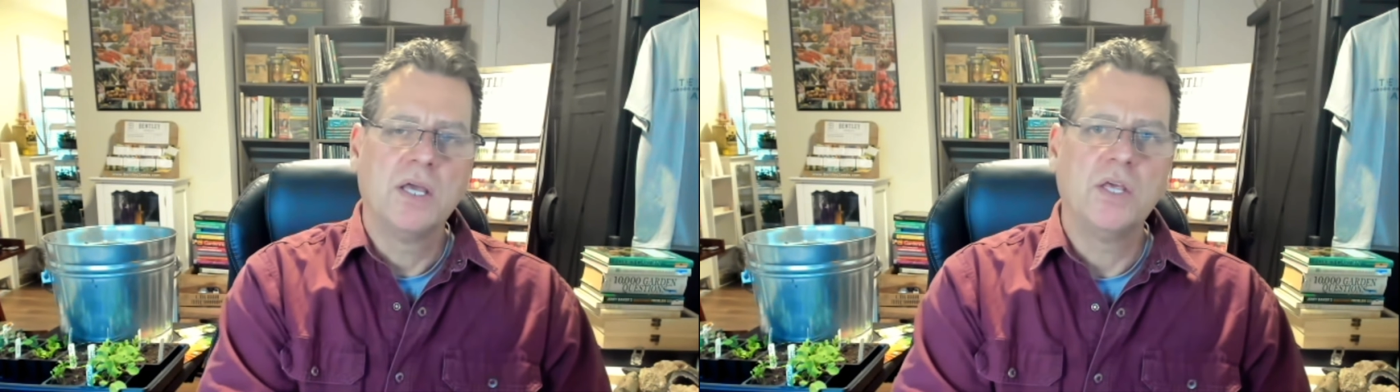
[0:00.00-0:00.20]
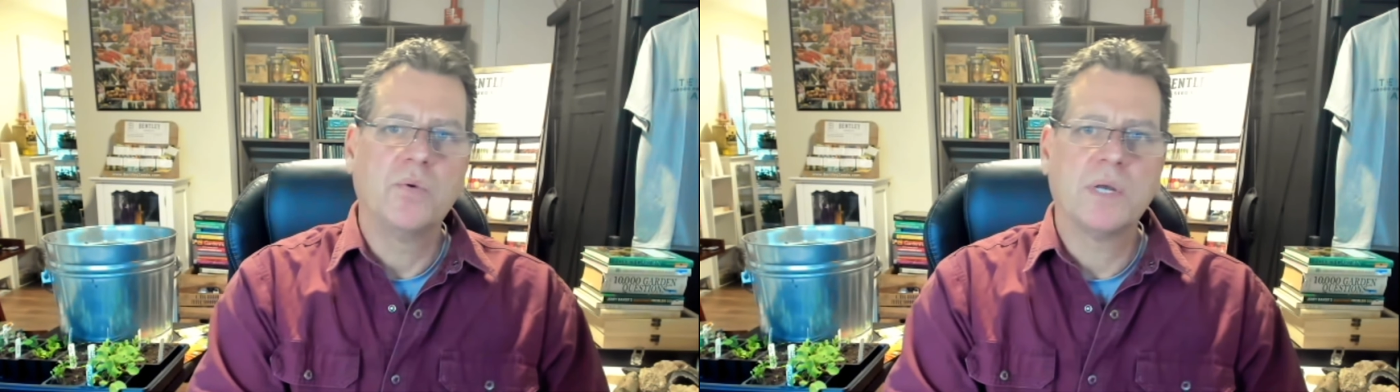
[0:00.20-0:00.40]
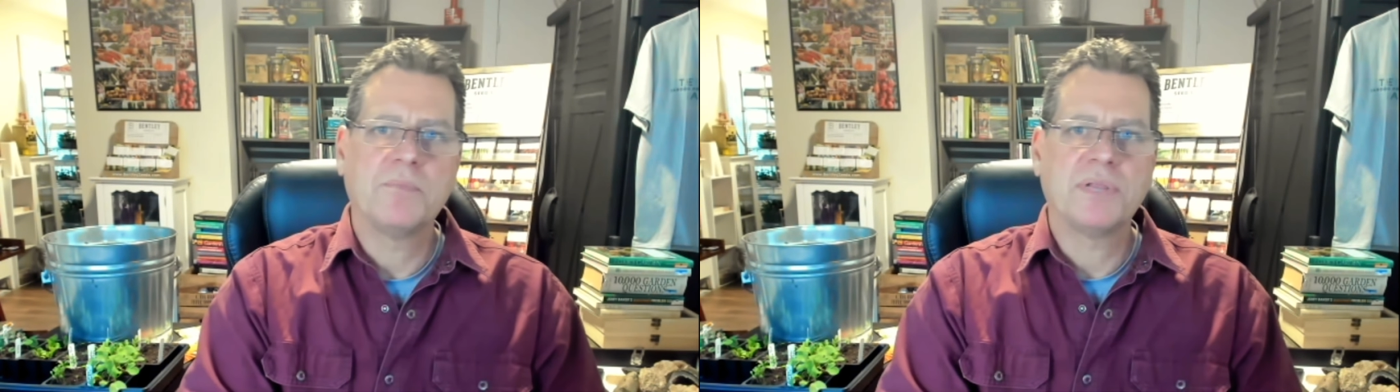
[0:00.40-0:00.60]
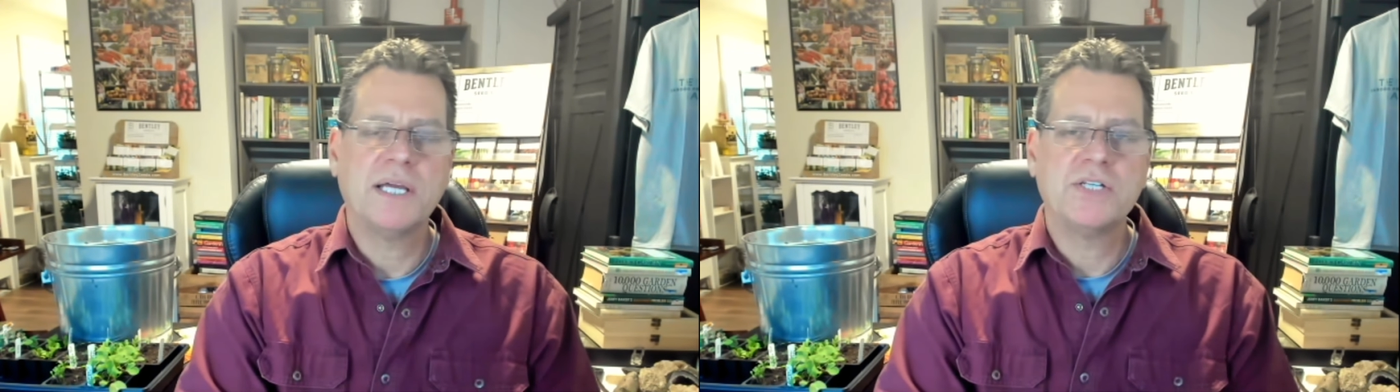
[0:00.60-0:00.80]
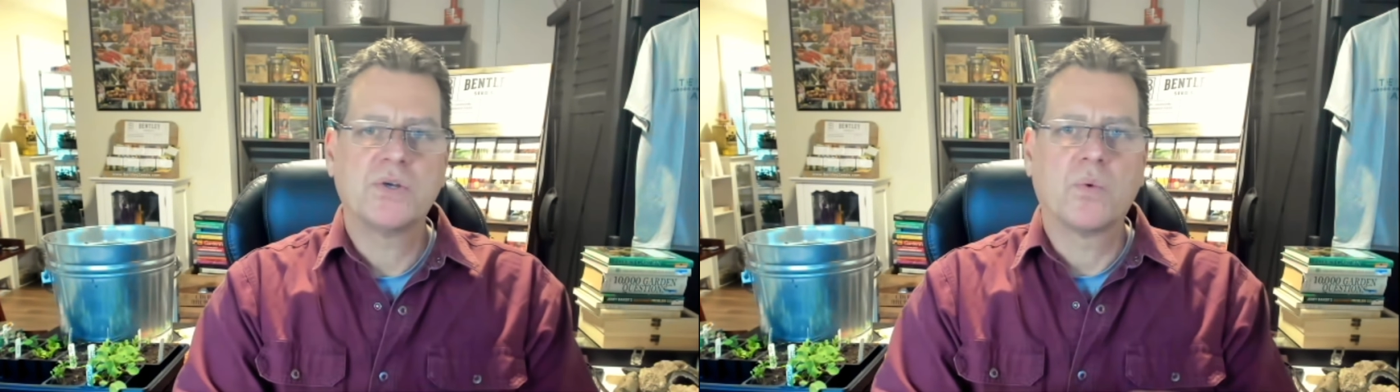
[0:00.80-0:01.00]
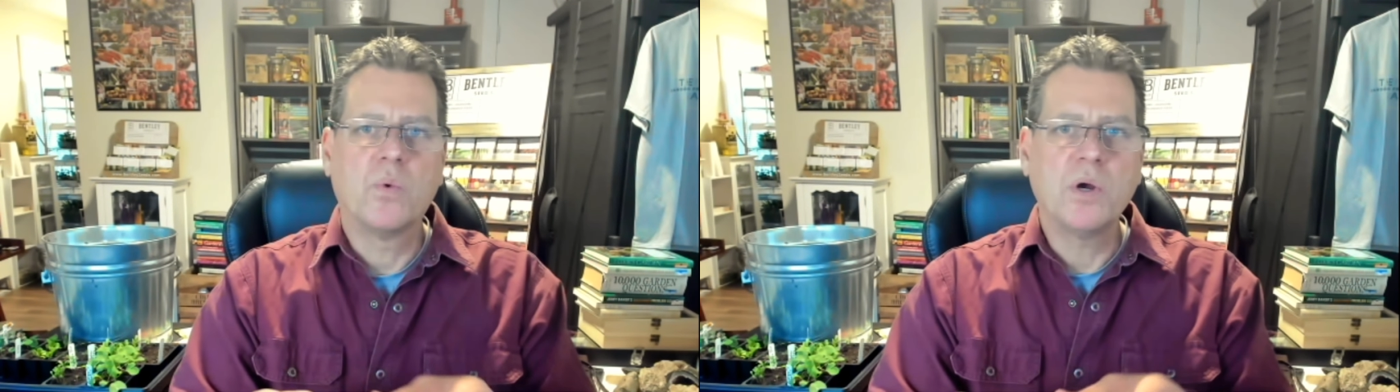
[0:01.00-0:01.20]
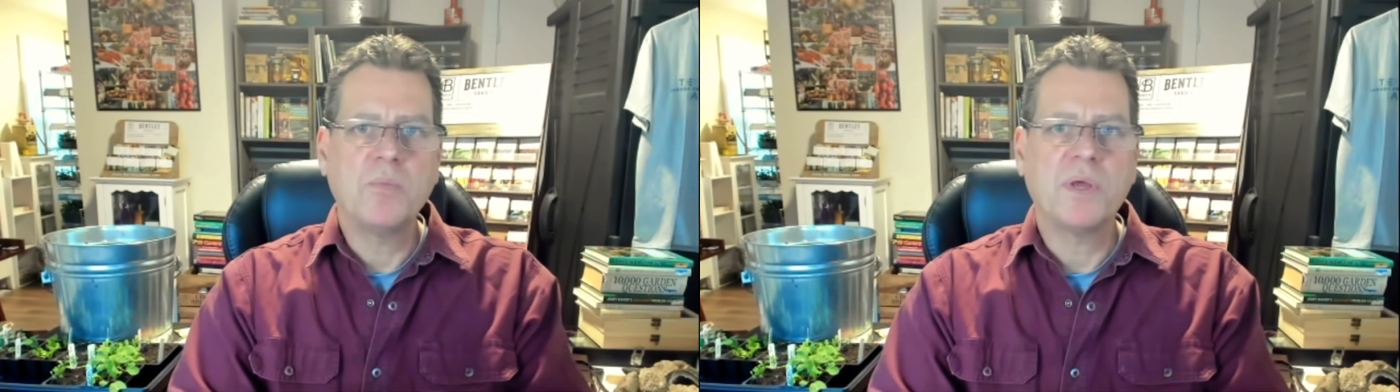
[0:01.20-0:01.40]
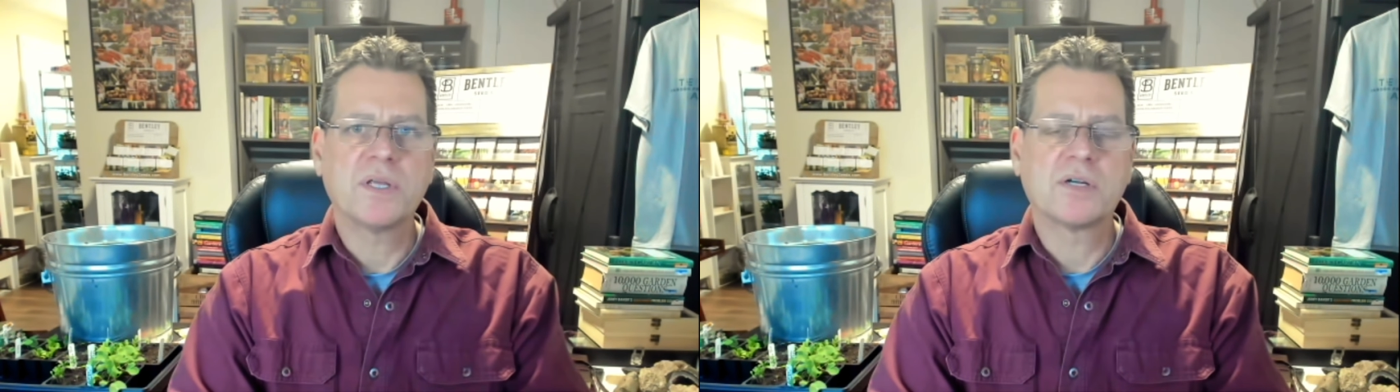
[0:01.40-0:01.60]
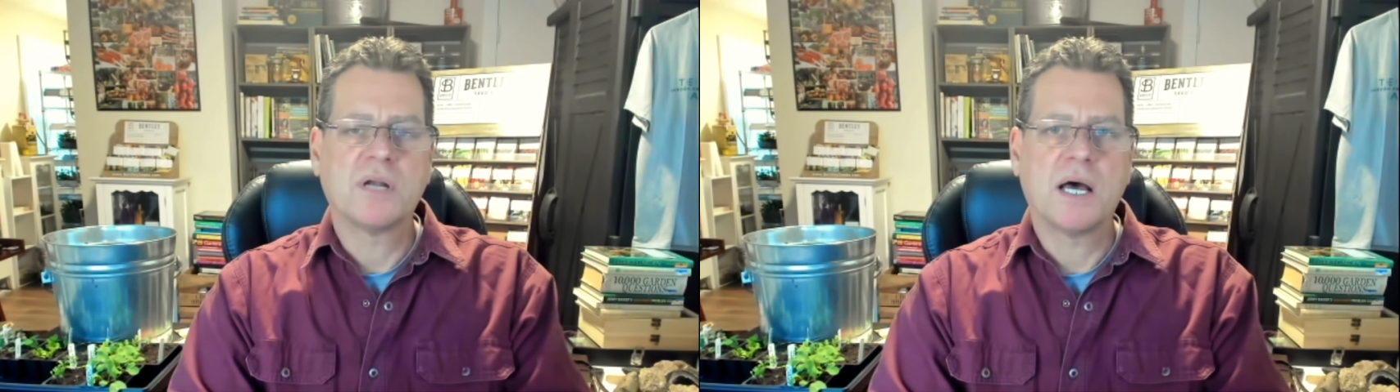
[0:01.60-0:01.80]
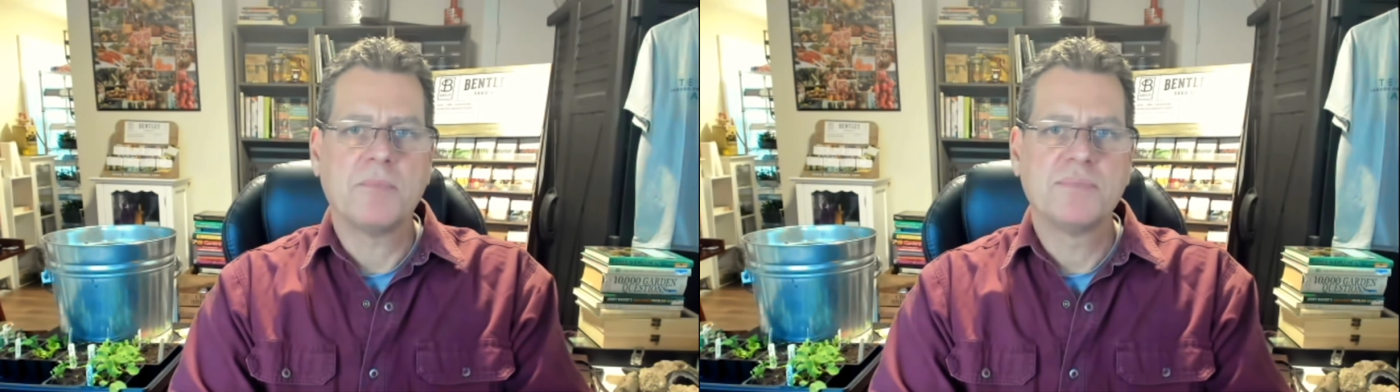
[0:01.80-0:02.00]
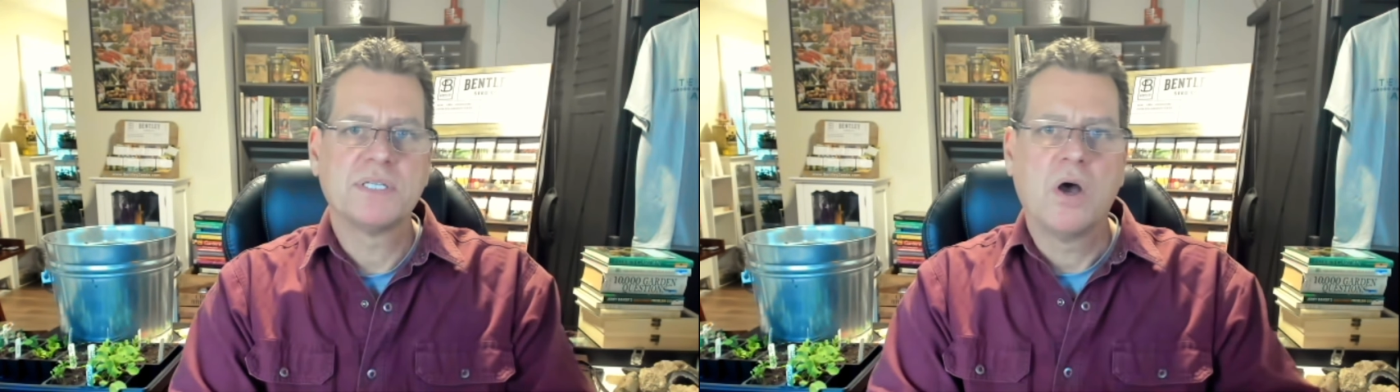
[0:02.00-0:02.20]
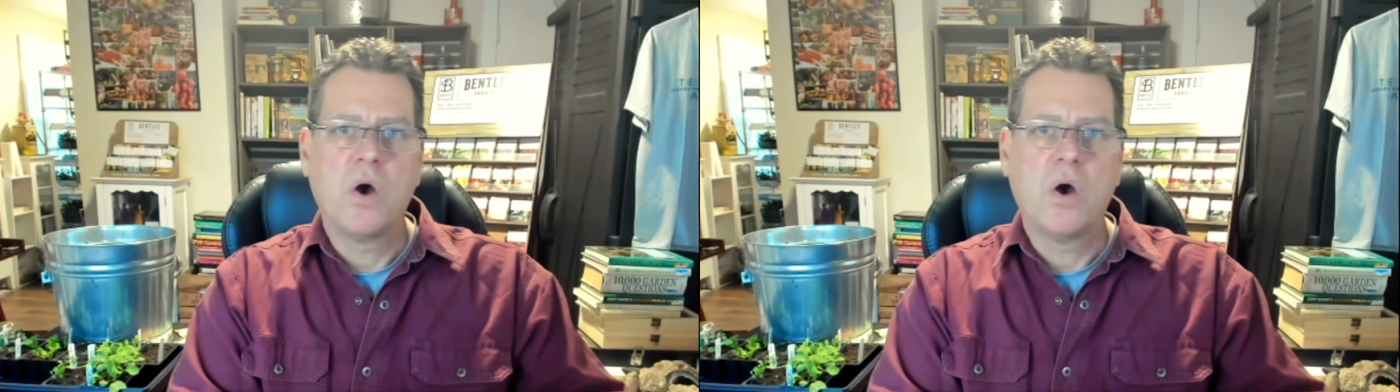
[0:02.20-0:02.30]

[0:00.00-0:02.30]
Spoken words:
You want to plant your warm weather crops